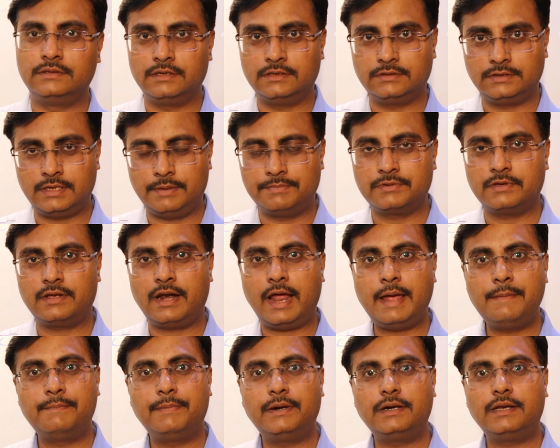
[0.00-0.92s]

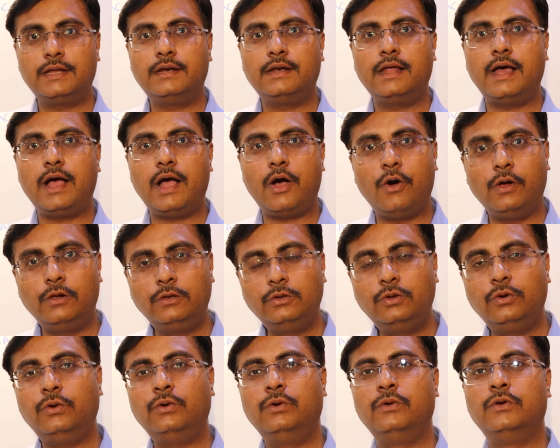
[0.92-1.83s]
subscribe button,
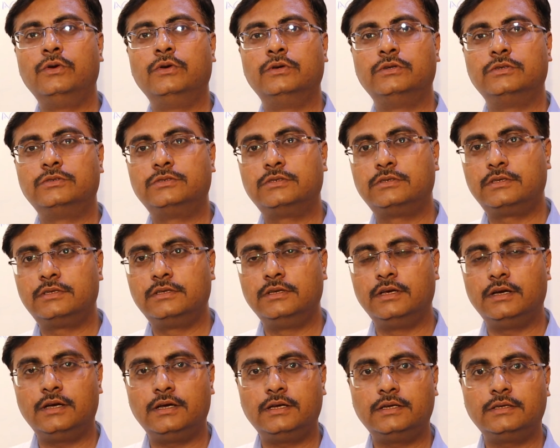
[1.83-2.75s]
although
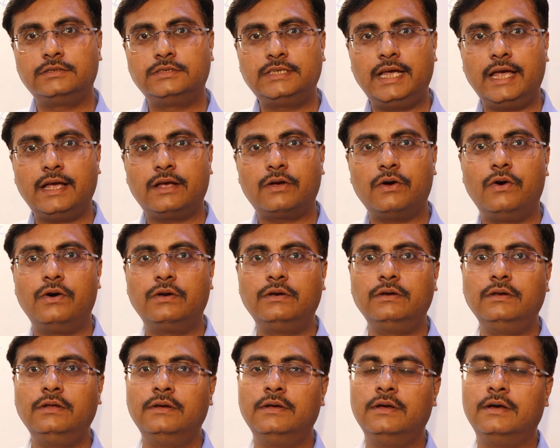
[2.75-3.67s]
check
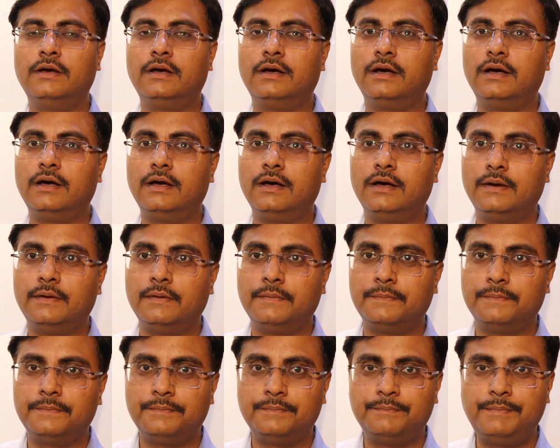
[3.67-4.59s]
on
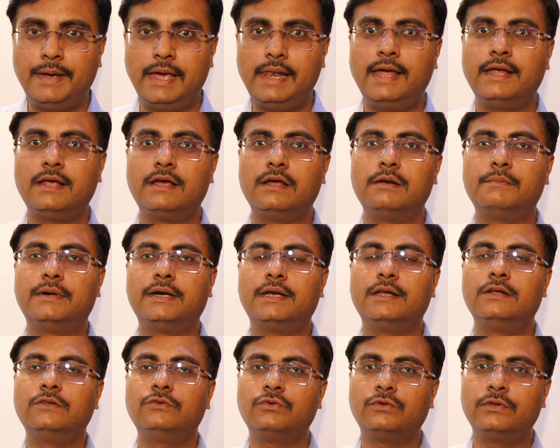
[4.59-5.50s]
bell icon
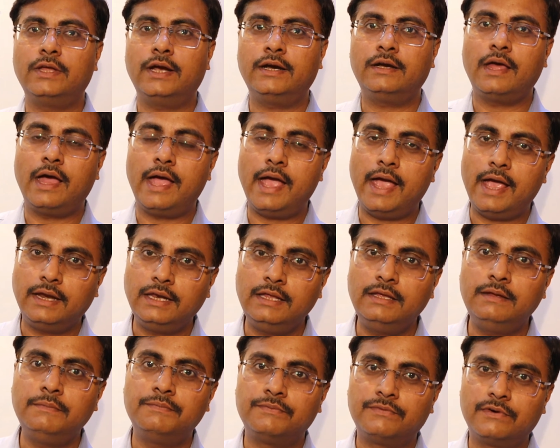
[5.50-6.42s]
button so that
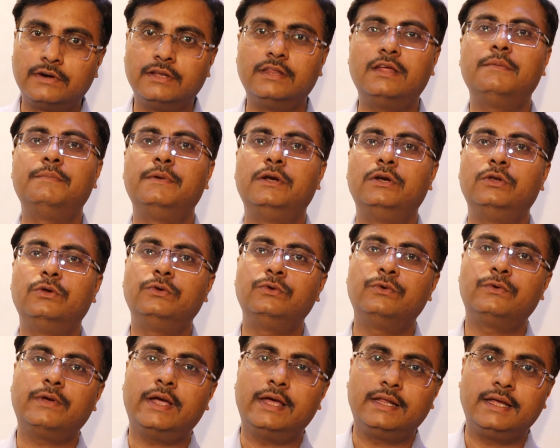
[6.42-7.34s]
any further video
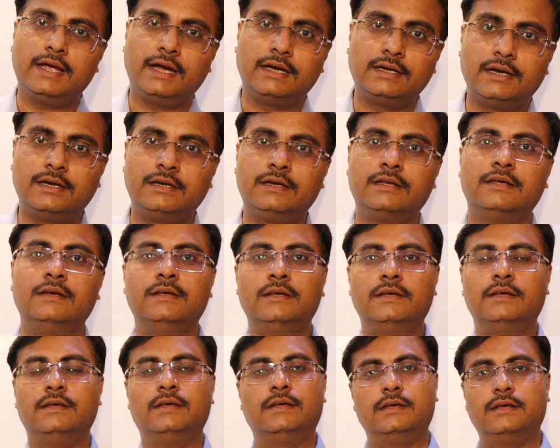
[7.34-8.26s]
you can get it.
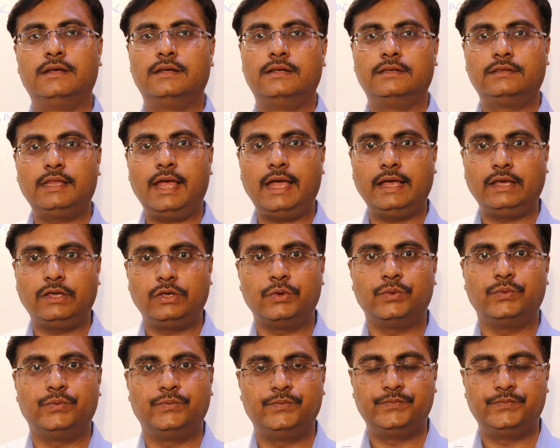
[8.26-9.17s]
Thank you.